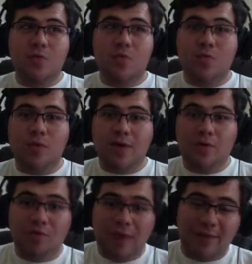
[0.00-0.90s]
well they were
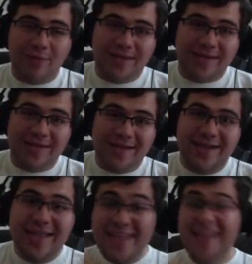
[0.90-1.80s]
very rounded.
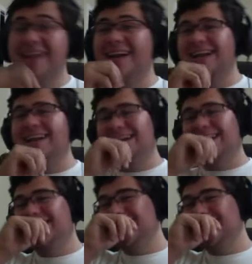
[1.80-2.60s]
rounded.